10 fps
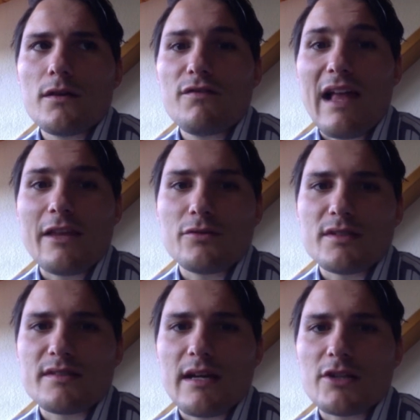value
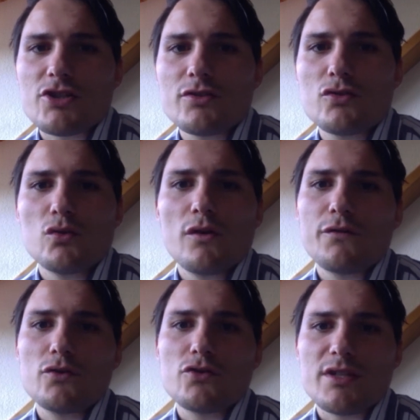discussion to a
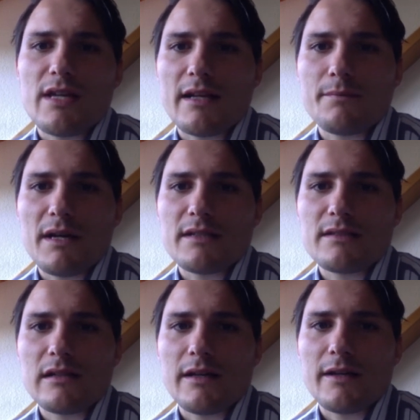future date,
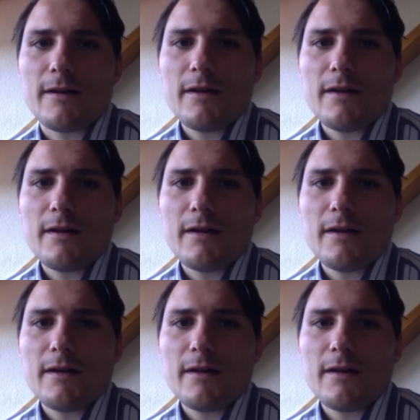basically.